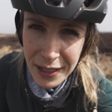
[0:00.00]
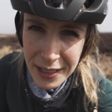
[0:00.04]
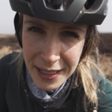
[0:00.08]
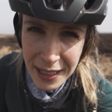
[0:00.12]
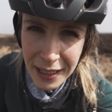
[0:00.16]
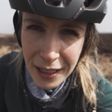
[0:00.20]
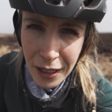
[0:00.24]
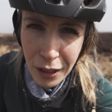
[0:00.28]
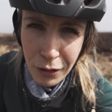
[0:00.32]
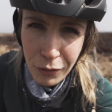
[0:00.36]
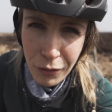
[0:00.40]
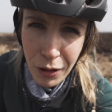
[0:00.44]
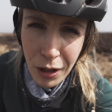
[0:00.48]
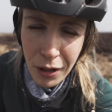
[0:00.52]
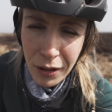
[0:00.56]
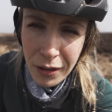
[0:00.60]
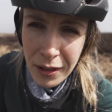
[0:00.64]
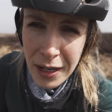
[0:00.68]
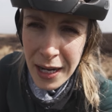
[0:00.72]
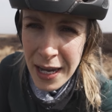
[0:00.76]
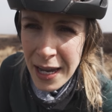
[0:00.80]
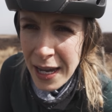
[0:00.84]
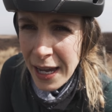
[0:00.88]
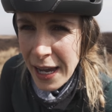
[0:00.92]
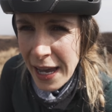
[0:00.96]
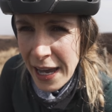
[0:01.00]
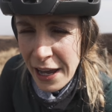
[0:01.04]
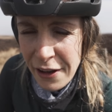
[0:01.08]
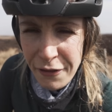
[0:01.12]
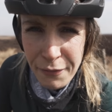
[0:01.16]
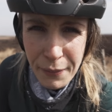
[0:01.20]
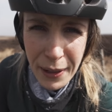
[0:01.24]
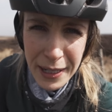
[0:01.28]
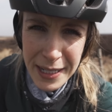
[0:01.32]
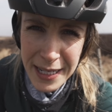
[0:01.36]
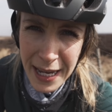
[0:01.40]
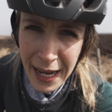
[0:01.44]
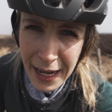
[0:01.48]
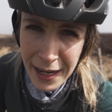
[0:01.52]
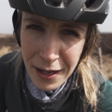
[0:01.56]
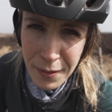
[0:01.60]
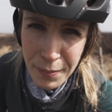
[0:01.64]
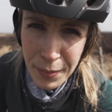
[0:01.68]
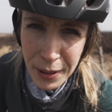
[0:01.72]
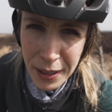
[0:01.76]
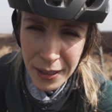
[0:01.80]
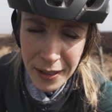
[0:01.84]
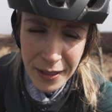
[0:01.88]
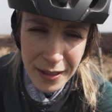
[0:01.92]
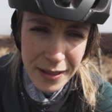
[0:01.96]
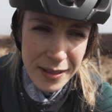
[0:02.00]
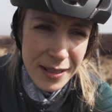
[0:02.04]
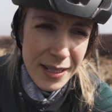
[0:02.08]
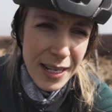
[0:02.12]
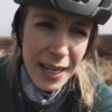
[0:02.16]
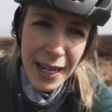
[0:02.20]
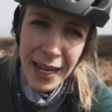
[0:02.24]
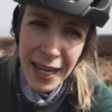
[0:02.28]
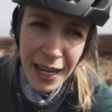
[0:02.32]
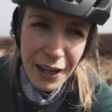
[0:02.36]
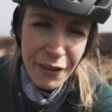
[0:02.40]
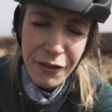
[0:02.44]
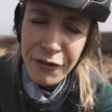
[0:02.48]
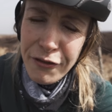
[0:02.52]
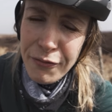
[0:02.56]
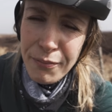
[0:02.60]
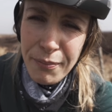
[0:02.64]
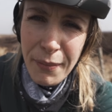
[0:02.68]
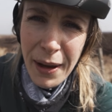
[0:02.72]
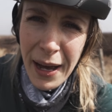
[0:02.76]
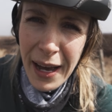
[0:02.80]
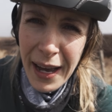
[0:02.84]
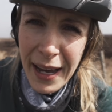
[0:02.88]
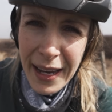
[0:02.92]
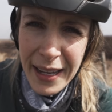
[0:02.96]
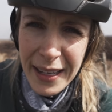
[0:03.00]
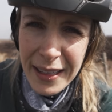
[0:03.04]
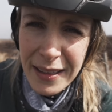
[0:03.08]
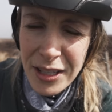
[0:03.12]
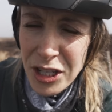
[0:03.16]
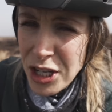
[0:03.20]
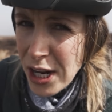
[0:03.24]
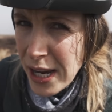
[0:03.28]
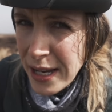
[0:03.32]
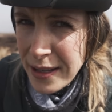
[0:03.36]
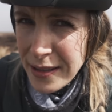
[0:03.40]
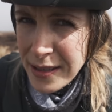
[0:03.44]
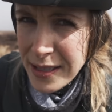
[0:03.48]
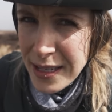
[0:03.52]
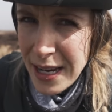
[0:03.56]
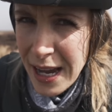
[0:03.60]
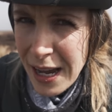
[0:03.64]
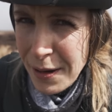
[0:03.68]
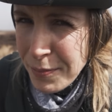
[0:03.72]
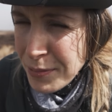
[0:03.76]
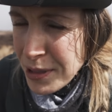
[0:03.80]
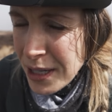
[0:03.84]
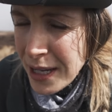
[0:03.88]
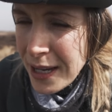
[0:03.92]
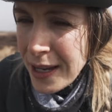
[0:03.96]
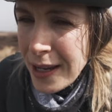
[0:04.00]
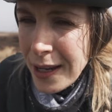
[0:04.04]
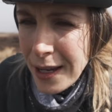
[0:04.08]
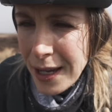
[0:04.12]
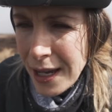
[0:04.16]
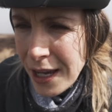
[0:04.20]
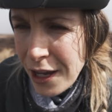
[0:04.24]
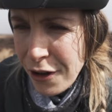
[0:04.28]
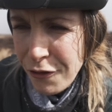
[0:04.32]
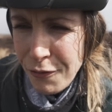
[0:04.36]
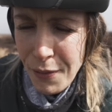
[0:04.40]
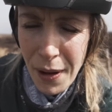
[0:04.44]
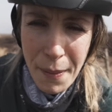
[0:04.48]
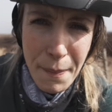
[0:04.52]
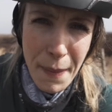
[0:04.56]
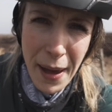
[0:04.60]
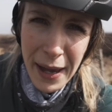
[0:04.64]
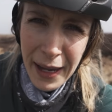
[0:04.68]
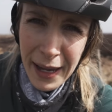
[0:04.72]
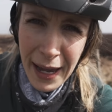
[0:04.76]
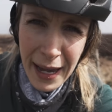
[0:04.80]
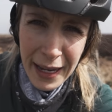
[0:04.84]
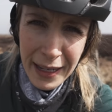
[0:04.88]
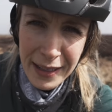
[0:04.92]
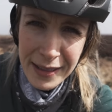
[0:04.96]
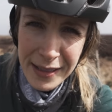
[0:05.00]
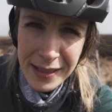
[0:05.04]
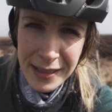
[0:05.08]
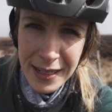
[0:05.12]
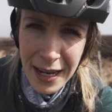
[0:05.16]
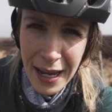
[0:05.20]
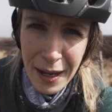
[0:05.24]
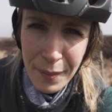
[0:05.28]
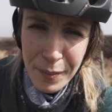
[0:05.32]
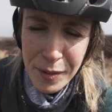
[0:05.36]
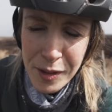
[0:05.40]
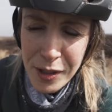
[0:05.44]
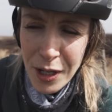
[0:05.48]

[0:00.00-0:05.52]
did go wrong, if my tyre burst, if my chain snapped, if my mech hanger snapped.